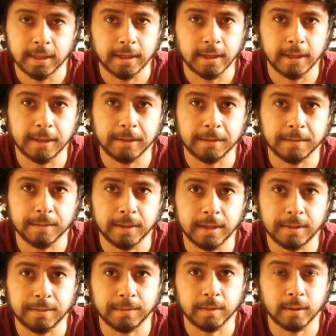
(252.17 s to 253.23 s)

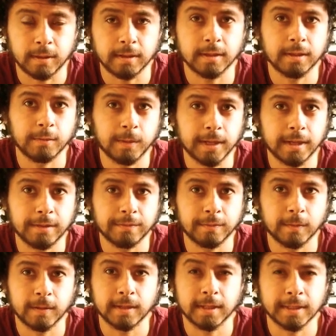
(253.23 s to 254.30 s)
I'm currently waiting
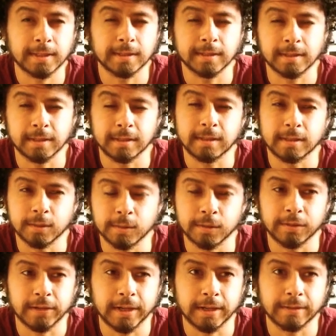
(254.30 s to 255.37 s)
for an SSD to
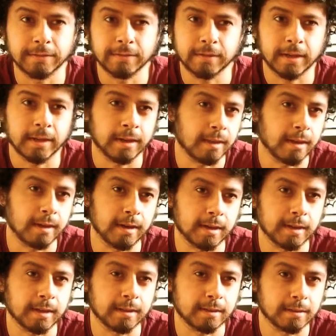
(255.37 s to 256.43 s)
arrive, and then I
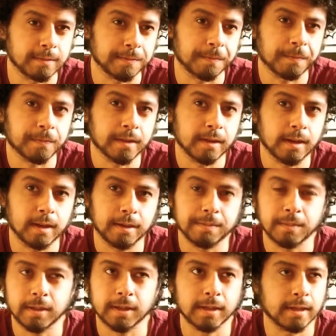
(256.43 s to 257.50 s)
can
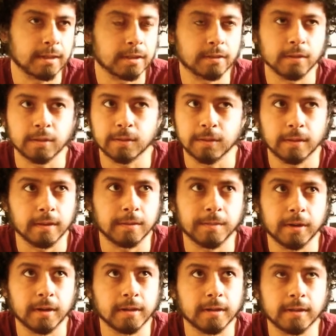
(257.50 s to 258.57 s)
plug it into the
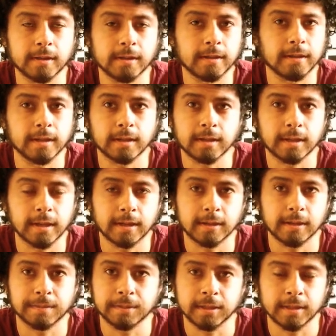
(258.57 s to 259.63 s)
monitor and get it
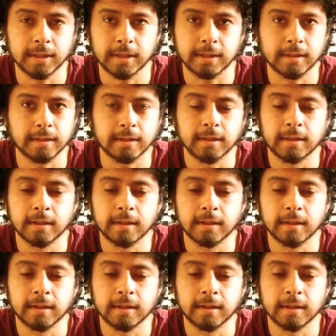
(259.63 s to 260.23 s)
up to date,